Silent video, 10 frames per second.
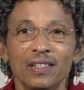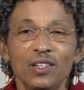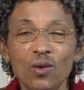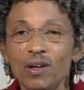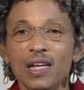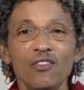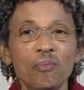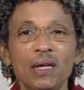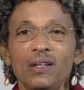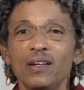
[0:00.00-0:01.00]
You could even
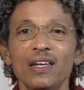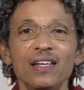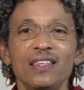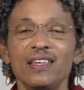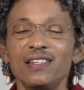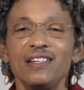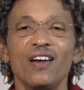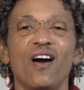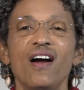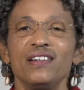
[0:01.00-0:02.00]
be looking at this
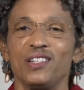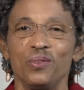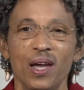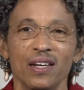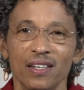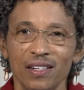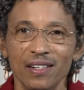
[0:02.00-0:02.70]
incarcerated.